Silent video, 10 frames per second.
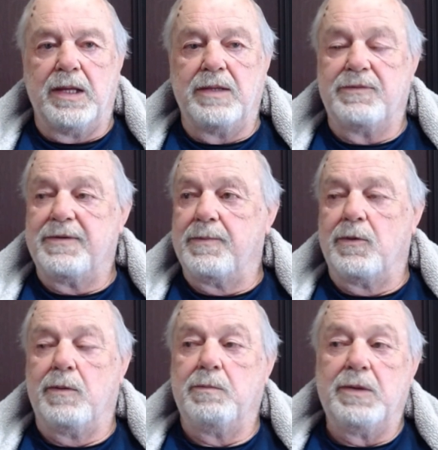And
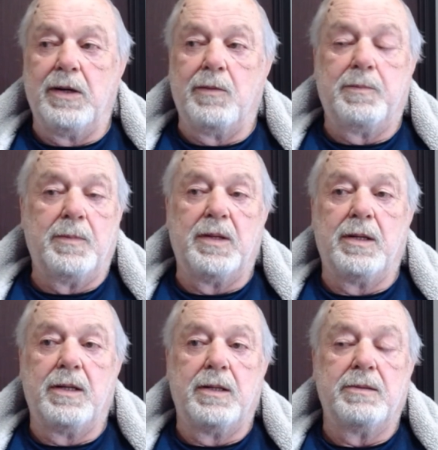several,
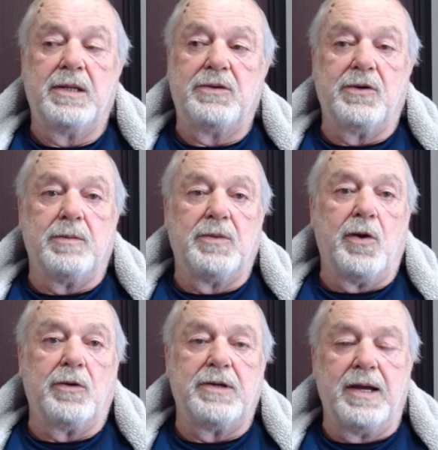it took them a
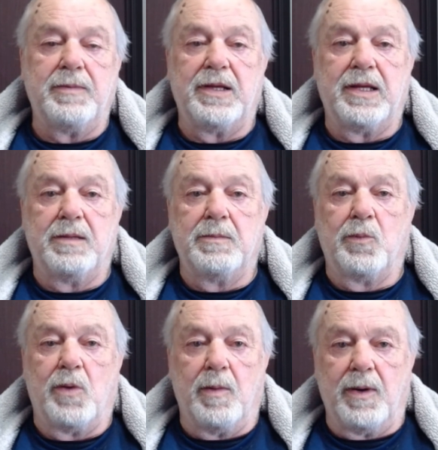long time to get
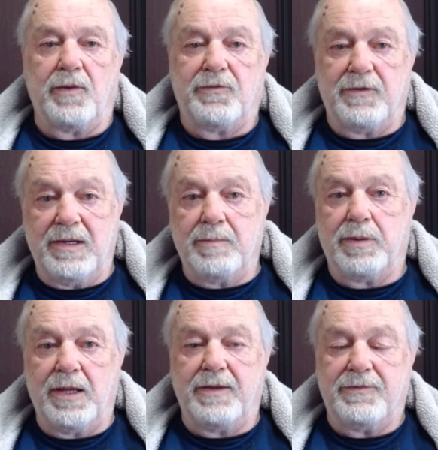Walmarts in
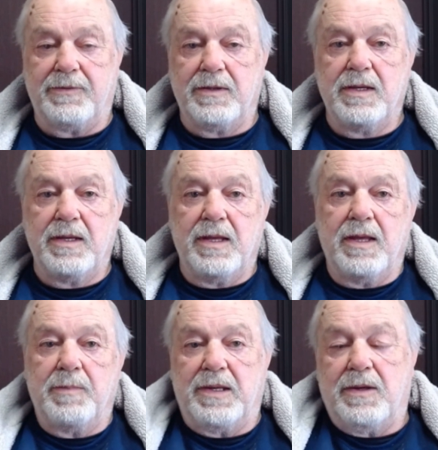place
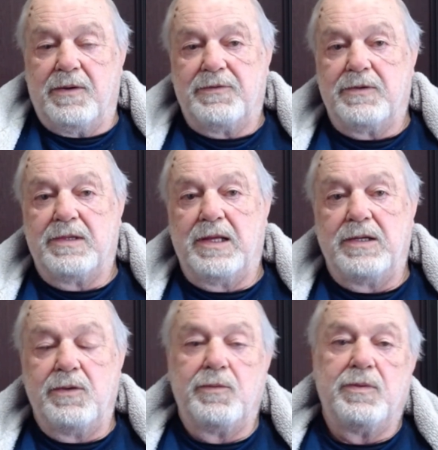because they
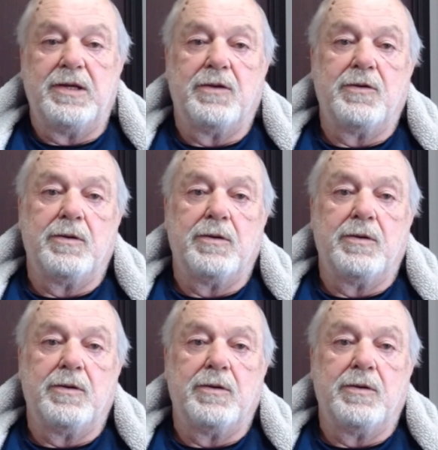knew the other